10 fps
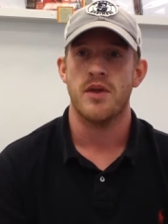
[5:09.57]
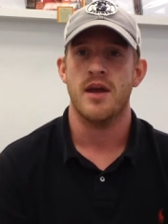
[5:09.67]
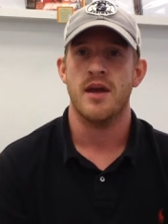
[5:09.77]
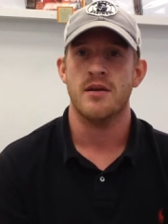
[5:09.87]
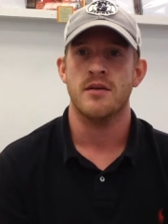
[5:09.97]

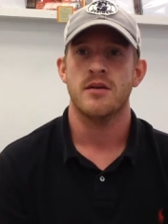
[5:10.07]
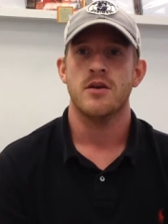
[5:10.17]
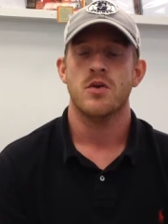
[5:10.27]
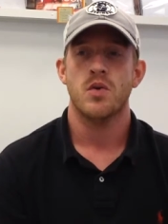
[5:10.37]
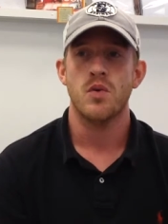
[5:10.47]
in
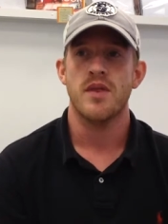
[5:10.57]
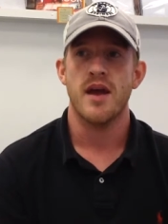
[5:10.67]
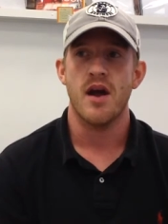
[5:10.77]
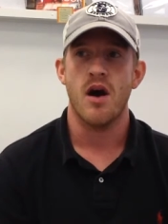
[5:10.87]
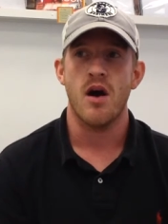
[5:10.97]
who
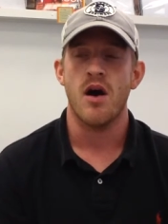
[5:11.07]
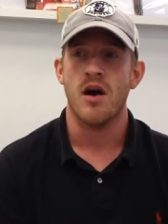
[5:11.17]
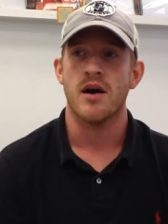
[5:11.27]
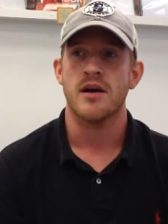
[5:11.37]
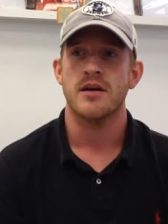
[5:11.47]
they
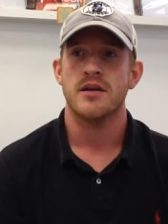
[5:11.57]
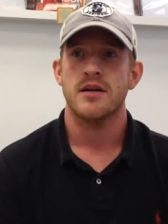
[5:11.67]
are